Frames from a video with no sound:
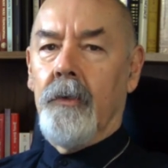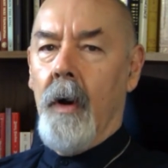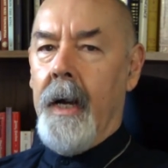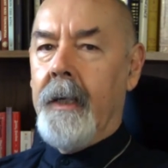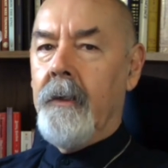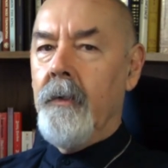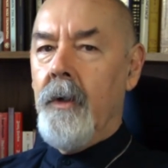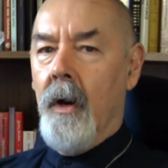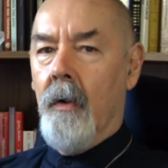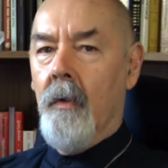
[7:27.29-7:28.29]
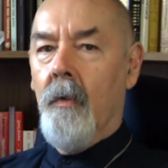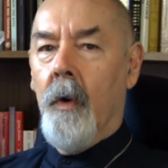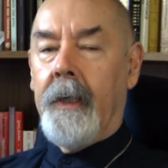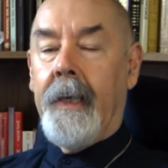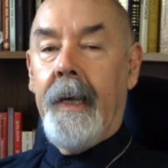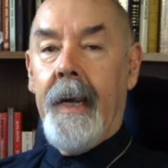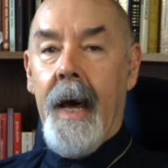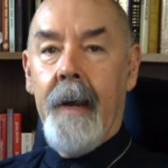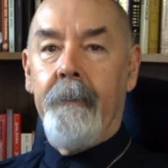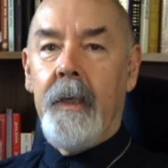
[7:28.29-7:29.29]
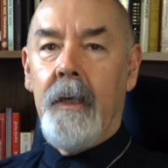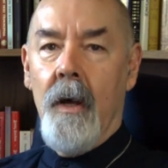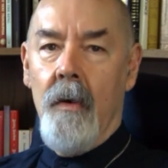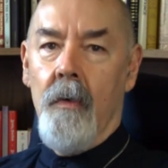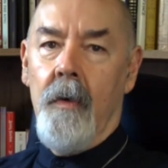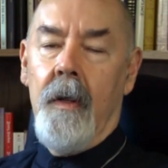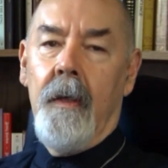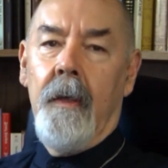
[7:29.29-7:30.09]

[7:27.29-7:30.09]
trying to know what cannot be known